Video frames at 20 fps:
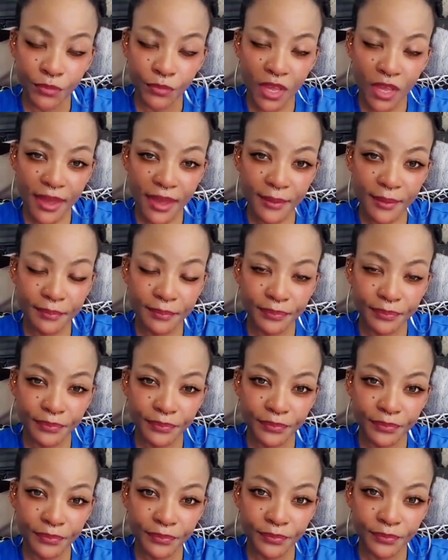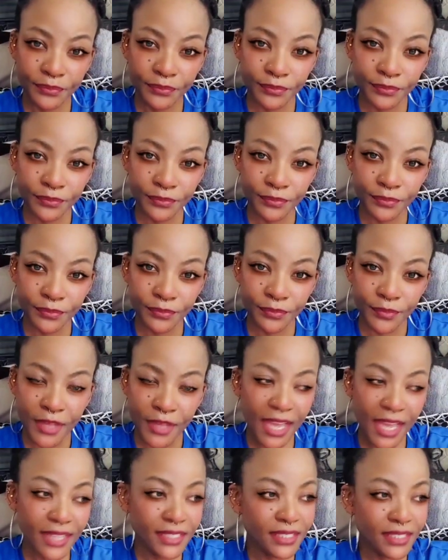Yeah.
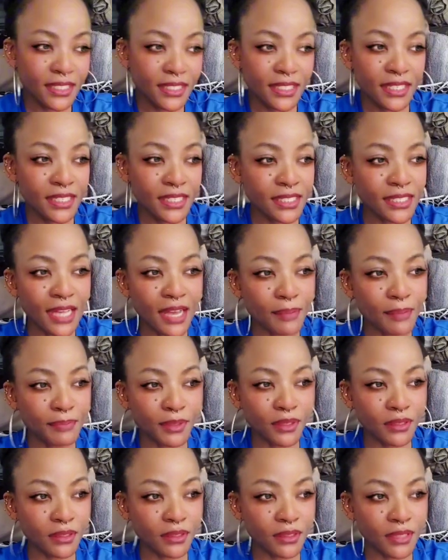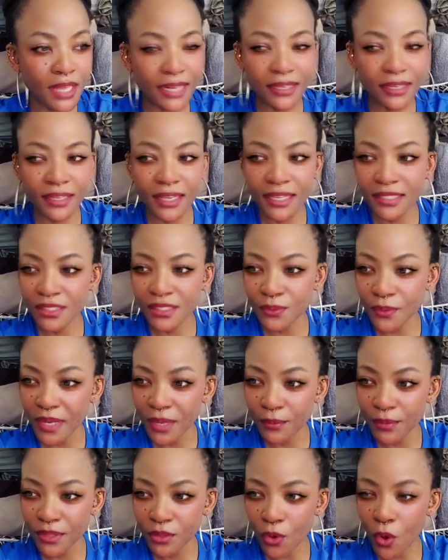It's the disciple that gets
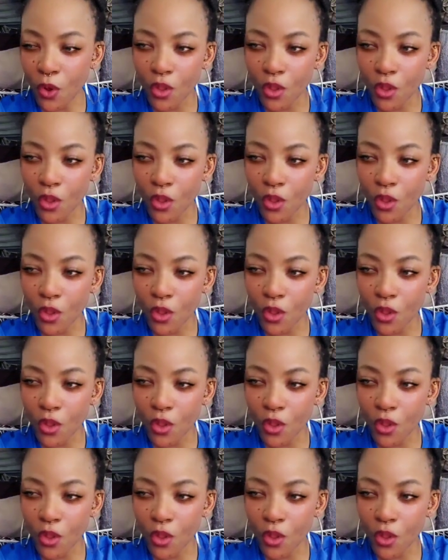away with